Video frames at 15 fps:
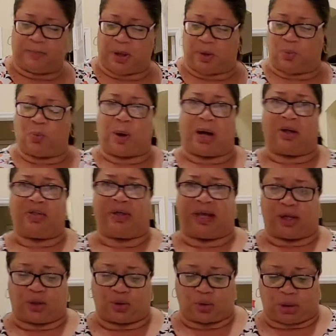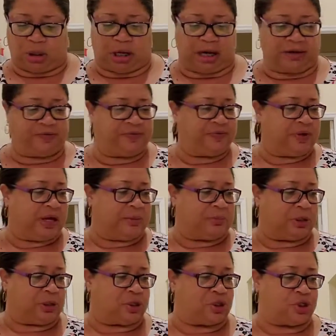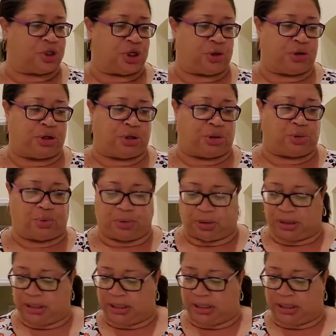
And while they cool off, I'm going to show you